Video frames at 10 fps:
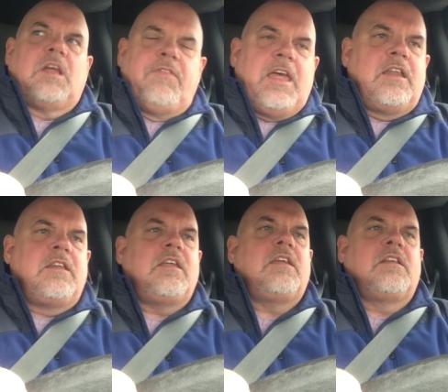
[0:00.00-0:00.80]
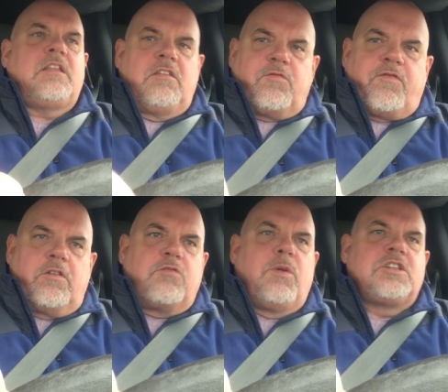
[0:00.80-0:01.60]
and then it is
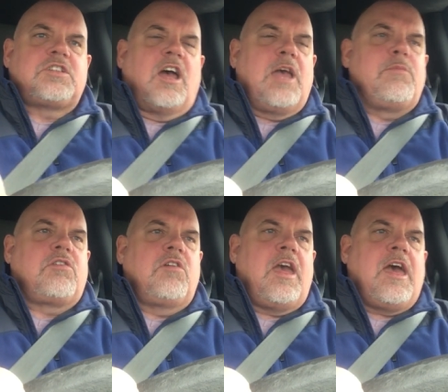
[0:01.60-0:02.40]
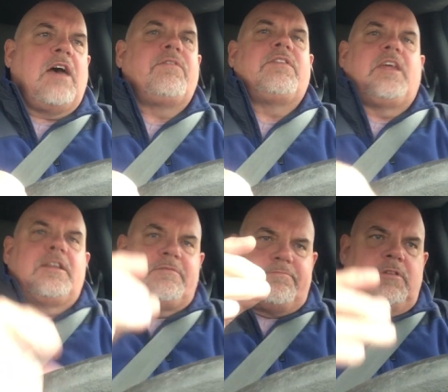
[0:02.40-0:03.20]
for as much time as you have, and
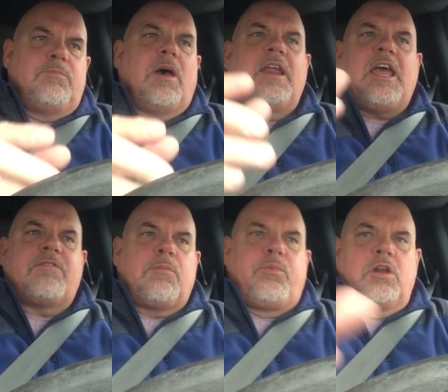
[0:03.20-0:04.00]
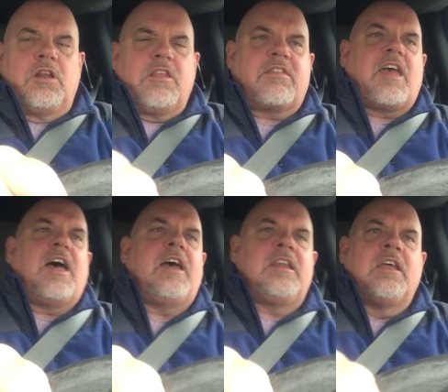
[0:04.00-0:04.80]
then you might have to put it
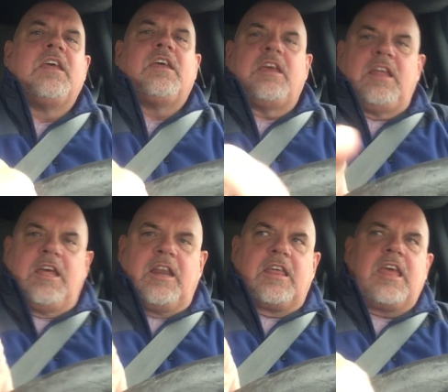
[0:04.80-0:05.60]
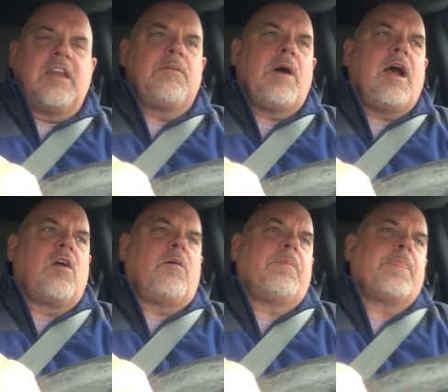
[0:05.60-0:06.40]
aside and hit it again tomorrow.